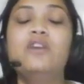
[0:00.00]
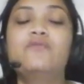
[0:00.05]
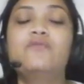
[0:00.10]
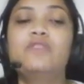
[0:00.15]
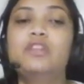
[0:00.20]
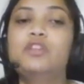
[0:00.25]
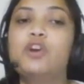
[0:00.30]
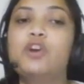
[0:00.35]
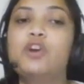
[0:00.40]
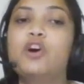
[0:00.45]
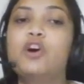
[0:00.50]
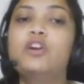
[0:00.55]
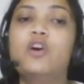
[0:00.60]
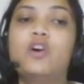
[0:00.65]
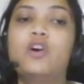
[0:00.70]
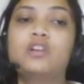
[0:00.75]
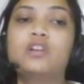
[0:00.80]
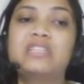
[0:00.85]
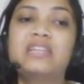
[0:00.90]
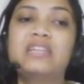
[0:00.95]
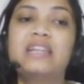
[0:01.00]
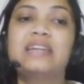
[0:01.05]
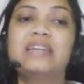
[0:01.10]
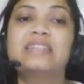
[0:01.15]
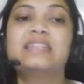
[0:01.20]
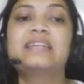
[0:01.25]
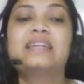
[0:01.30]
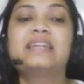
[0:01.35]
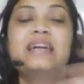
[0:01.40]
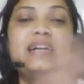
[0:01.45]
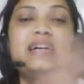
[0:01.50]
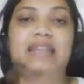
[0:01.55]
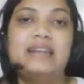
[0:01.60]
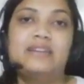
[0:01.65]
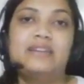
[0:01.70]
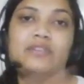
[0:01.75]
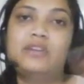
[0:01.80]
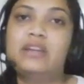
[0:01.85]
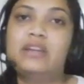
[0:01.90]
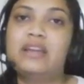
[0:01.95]
with your oscillating
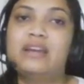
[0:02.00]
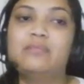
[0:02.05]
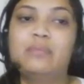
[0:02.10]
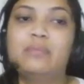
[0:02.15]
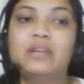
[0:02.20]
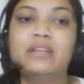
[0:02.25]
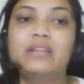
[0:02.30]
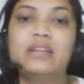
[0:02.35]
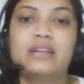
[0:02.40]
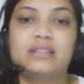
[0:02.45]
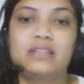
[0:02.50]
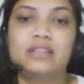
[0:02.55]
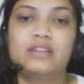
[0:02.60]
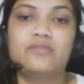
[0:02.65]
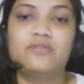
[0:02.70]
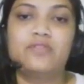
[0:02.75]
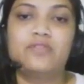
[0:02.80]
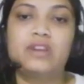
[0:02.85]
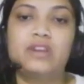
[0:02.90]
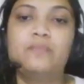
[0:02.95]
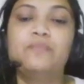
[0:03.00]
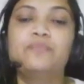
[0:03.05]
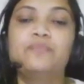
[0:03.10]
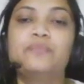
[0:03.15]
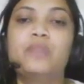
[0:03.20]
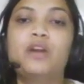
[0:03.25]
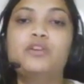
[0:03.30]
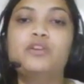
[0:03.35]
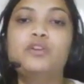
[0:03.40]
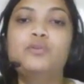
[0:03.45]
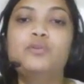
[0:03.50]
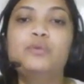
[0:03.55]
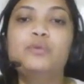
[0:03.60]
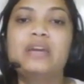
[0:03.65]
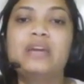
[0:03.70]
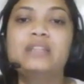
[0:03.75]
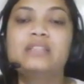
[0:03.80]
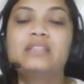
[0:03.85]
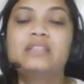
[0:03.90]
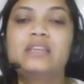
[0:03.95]
electric and magnetic field. Now you
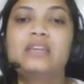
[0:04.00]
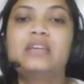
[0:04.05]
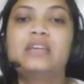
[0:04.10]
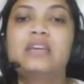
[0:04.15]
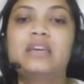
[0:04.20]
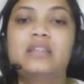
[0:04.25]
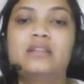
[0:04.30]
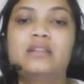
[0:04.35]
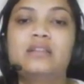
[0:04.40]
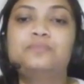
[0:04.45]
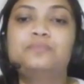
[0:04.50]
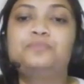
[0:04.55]
can see in